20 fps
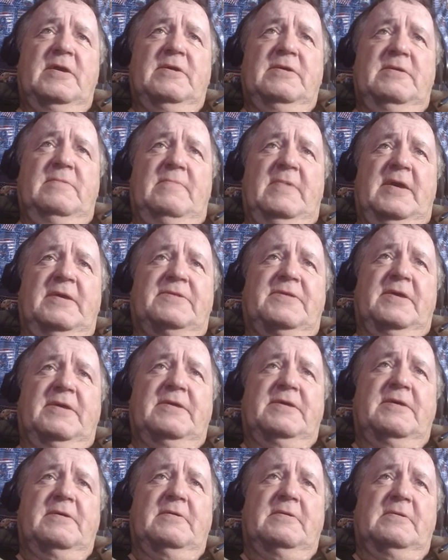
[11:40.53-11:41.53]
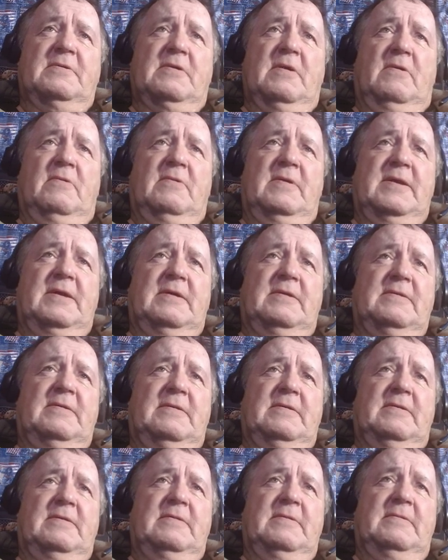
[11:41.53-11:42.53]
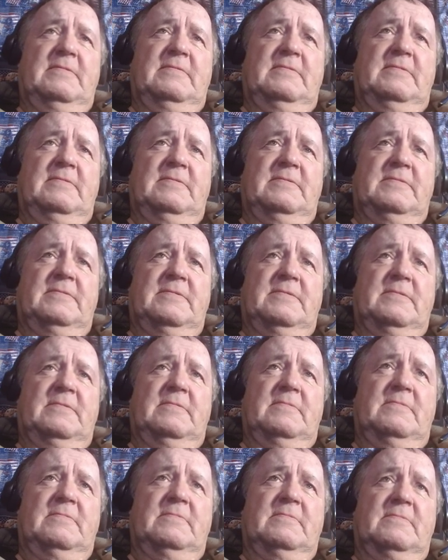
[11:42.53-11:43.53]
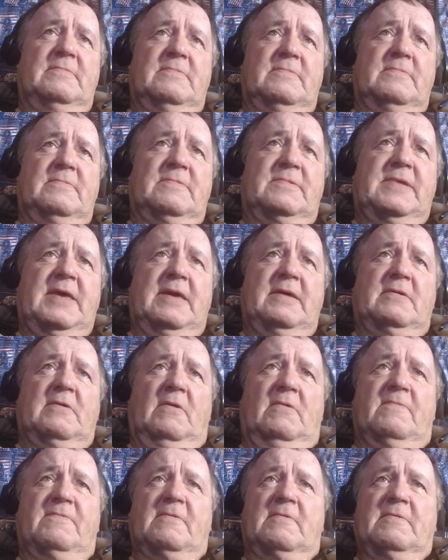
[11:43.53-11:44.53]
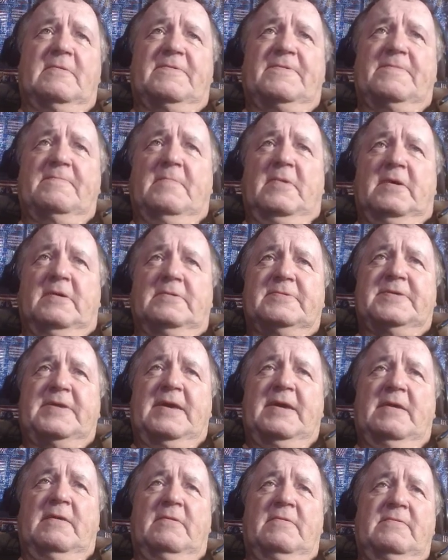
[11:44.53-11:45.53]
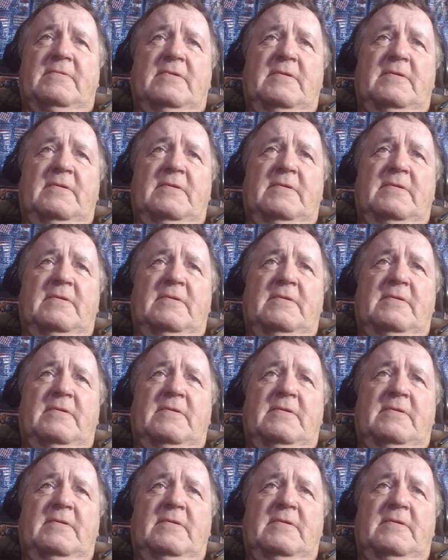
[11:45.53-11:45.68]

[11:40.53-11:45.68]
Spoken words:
You may think you can go in and take over a small town,